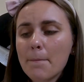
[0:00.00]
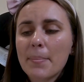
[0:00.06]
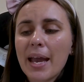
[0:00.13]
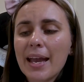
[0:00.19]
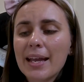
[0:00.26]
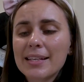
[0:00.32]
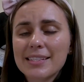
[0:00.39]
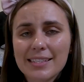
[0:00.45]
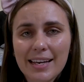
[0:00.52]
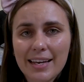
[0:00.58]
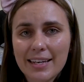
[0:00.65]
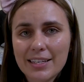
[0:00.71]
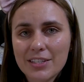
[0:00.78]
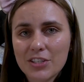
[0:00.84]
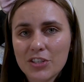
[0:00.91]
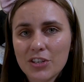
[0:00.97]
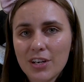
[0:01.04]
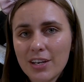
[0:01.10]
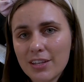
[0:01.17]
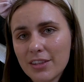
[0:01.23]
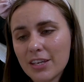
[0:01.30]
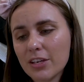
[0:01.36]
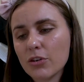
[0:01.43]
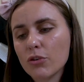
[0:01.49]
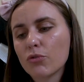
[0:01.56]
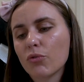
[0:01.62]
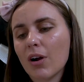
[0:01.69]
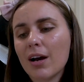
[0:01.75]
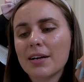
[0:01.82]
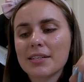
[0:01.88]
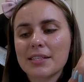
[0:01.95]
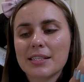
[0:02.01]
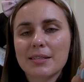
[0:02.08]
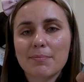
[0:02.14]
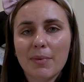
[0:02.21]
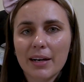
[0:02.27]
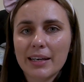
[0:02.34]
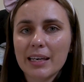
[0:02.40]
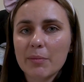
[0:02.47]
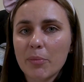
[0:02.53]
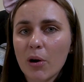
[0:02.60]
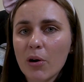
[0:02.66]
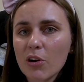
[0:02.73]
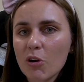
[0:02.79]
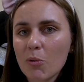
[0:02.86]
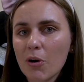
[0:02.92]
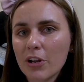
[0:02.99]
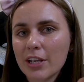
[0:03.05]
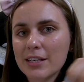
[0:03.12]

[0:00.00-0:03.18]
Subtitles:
Pansage, the grass monkey Pokemon,